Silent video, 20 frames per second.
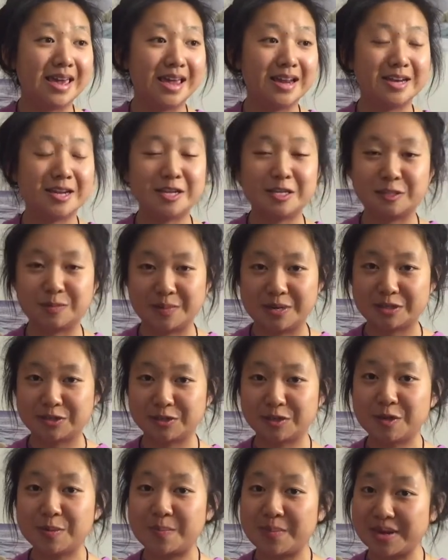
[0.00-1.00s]
And
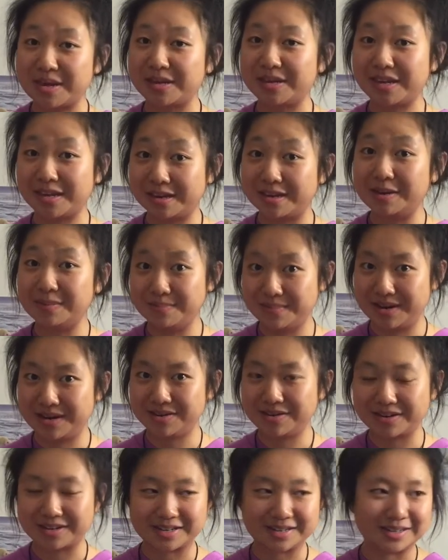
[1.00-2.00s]
especially being in
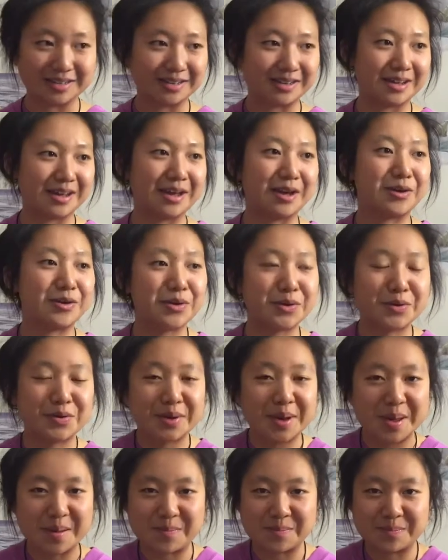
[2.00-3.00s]
America, can
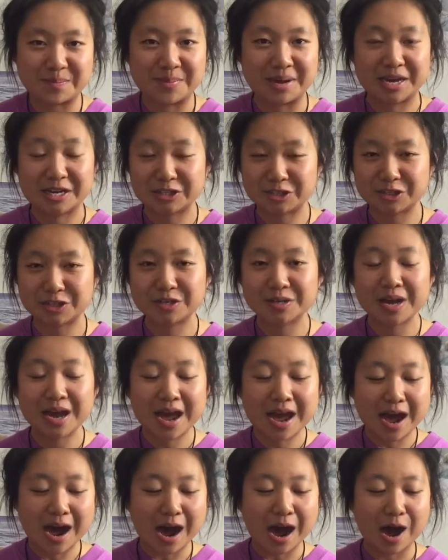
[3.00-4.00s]
you imagine
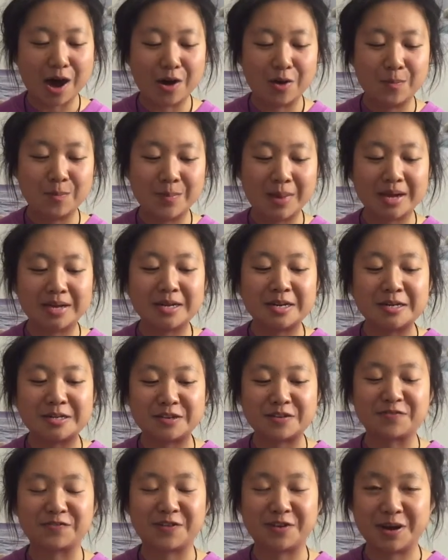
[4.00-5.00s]
how many
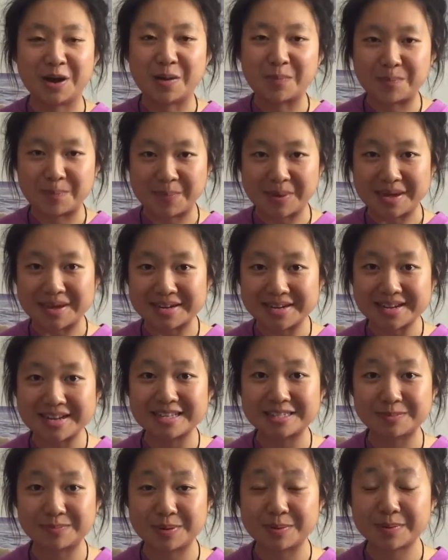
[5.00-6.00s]
different
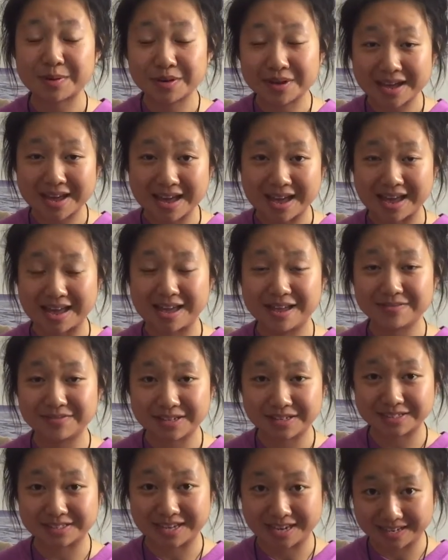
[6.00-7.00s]
opinions people can have
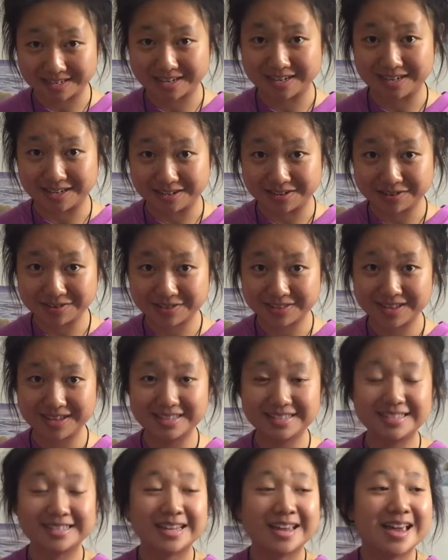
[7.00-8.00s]
on tiny little
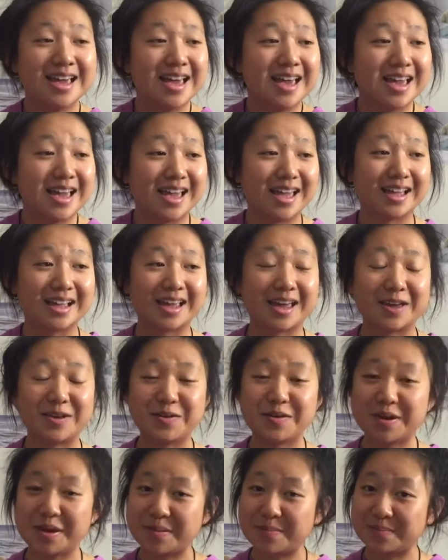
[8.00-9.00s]
things? And can
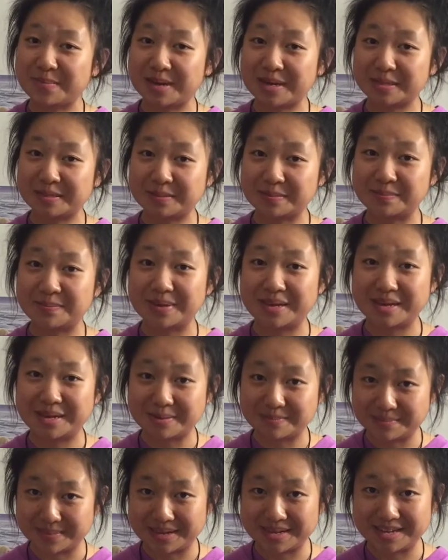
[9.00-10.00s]
you imagine
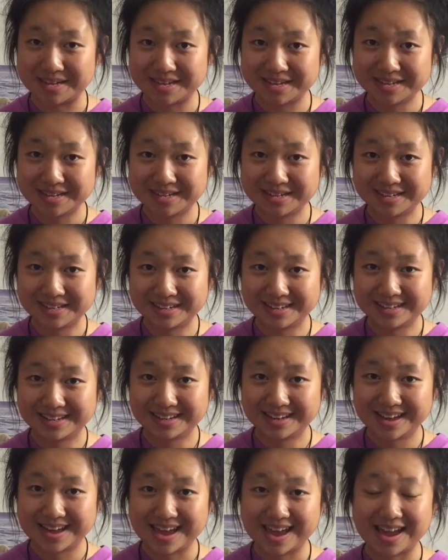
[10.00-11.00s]
being me
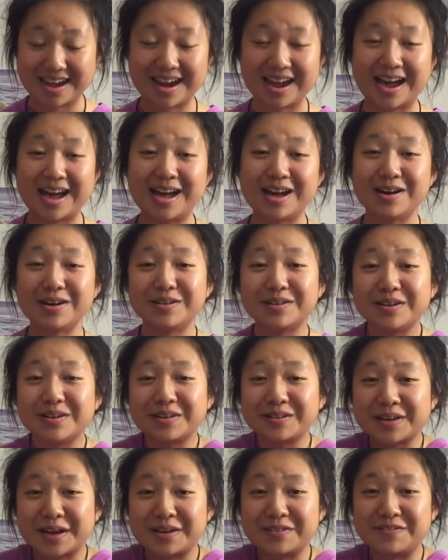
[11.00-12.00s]
and
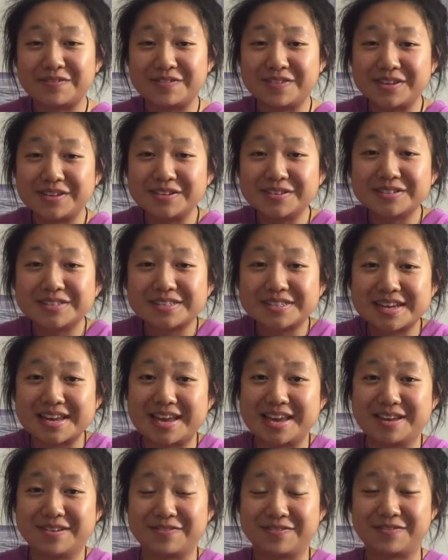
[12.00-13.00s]
how confused
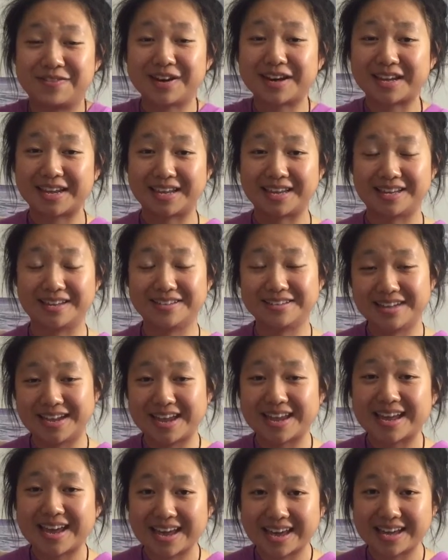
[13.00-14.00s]
and freaking out
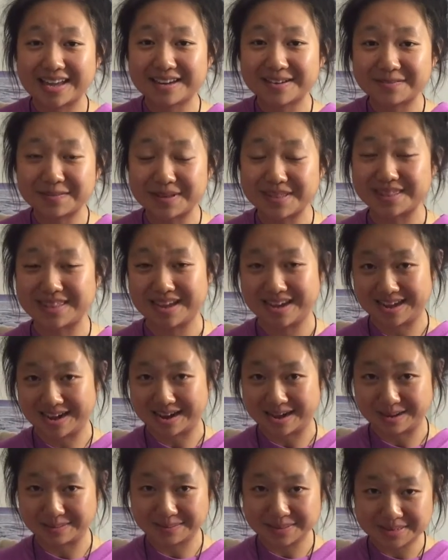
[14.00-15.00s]
I got when that
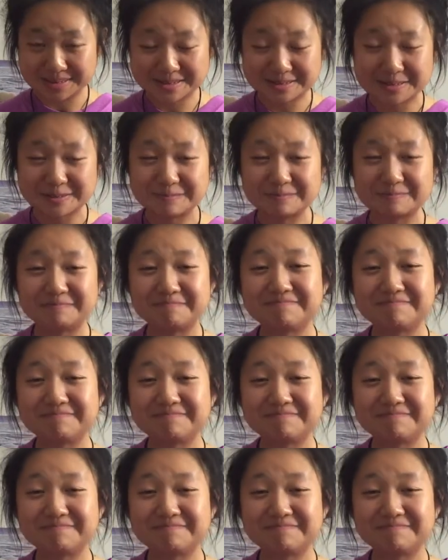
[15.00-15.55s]
happened?